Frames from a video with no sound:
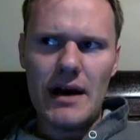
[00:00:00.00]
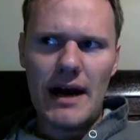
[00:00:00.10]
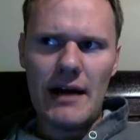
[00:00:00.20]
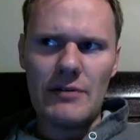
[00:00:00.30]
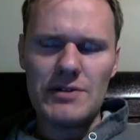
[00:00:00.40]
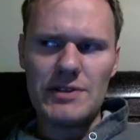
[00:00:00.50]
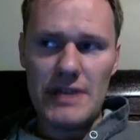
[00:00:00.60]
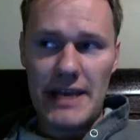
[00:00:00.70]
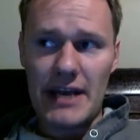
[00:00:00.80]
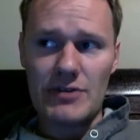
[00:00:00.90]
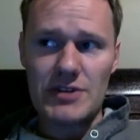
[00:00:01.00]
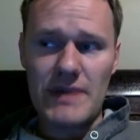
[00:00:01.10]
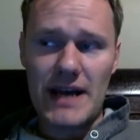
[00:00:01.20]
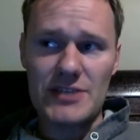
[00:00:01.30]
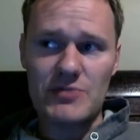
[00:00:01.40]
I was an English.
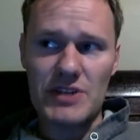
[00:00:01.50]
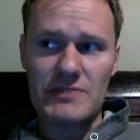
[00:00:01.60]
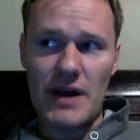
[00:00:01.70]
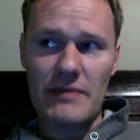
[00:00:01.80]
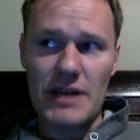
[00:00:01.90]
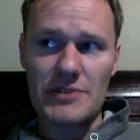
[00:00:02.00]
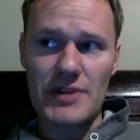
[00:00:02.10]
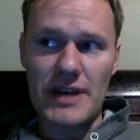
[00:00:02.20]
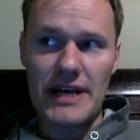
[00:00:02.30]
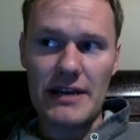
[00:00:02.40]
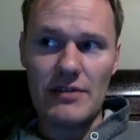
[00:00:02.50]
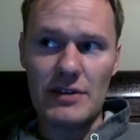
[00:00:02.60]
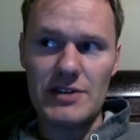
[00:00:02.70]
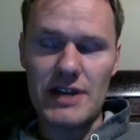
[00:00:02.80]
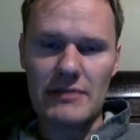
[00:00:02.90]
I'd switched my major to
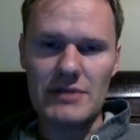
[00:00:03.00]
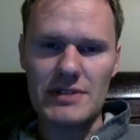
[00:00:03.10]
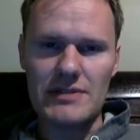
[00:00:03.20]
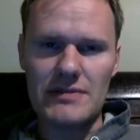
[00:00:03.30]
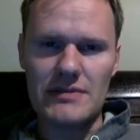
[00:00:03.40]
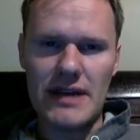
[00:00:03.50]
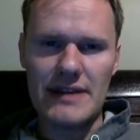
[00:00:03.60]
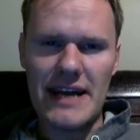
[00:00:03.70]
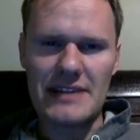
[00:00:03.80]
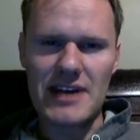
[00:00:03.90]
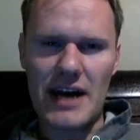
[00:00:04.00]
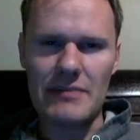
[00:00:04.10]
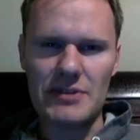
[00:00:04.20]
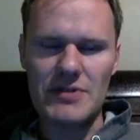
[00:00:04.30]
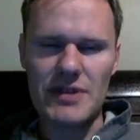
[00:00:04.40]
English, and I was at that
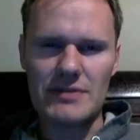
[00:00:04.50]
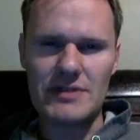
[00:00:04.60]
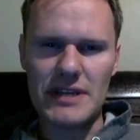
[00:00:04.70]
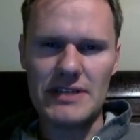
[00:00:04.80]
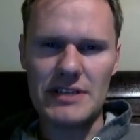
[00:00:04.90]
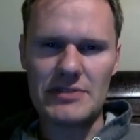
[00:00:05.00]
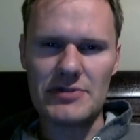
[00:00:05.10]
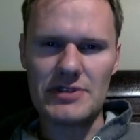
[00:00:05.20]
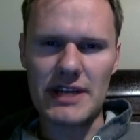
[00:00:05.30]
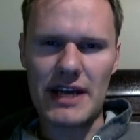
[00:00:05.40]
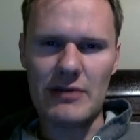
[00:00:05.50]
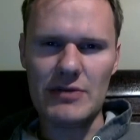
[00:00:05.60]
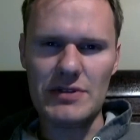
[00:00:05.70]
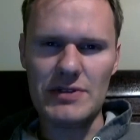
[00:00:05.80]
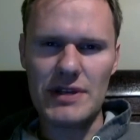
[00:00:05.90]
time. It's interesting. I
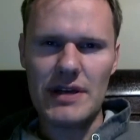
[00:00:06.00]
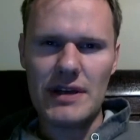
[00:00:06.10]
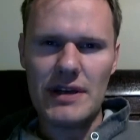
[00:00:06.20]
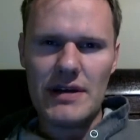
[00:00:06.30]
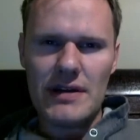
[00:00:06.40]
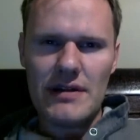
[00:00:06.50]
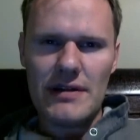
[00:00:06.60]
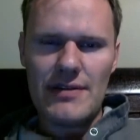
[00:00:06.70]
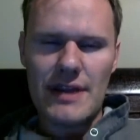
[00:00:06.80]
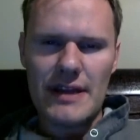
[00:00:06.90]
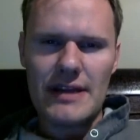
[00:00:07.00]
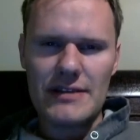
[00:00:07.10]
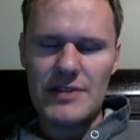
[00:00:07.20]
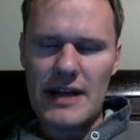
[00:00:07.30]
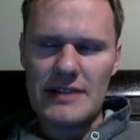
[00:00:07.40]
was
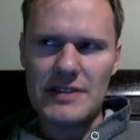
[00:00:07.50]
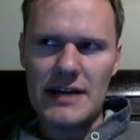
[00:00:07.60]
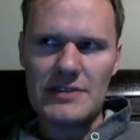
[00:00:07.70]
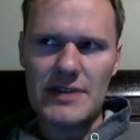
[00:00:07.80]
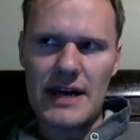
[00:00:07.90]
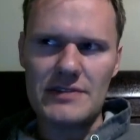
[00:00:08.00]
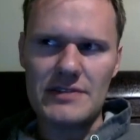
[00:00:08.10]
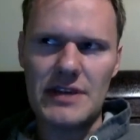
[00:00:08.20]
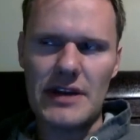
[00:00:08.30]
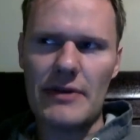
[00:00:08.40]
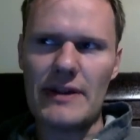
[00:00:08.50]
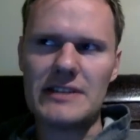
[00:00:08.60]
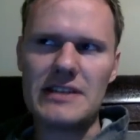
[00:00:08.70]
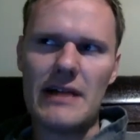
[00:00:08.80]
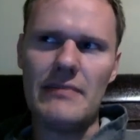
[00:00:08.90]
thinking 2009, 2010, around
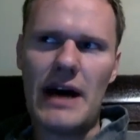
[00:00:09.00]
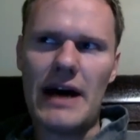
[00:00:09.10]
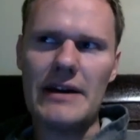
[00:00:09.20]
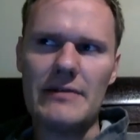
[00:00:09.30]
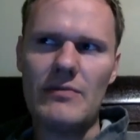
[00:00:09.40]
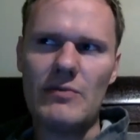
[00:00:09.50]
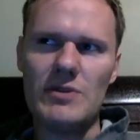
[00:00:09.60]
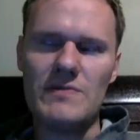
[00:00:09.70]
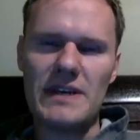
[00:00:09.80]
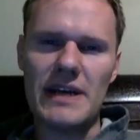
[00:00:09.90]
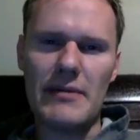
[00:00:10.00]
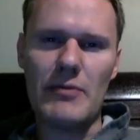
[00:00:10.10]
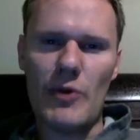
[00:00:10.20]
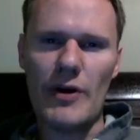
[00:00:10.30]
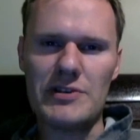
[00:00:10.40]
that time, I was becoming
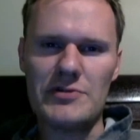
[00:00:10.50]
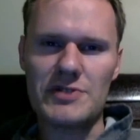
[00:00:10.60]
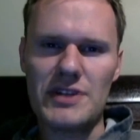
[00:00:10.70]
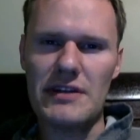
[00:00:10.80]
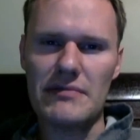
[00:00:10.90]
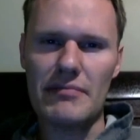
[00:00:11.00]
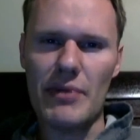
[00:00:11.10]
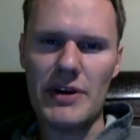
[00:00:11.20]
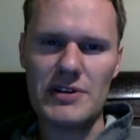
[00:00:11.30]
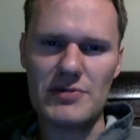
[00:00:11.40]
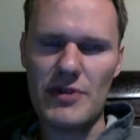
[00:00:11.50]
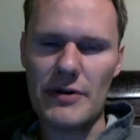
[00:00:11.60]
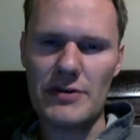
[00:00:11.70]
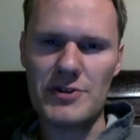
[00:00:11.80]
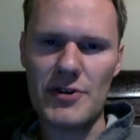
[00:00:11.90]
more interested in British
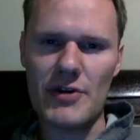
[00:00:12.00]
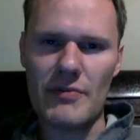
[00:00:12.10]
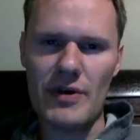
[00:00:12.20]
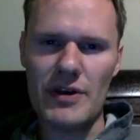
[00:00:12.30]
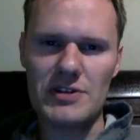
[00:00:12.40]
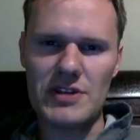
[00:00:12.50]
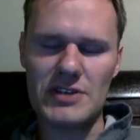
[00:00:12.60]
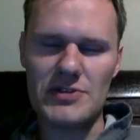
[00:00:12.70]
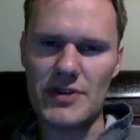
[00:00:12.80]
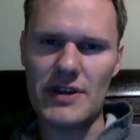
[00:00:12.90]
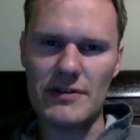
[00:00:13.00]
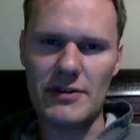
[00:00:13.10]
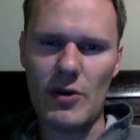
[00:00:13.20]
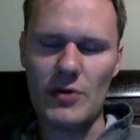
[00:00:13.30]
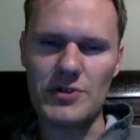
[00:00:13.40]
literature, British history, and
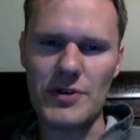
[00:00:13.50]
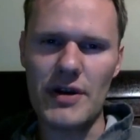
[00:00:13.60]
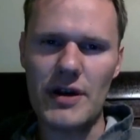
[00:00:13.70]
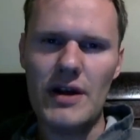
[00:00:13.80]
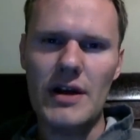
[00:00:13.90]
culture.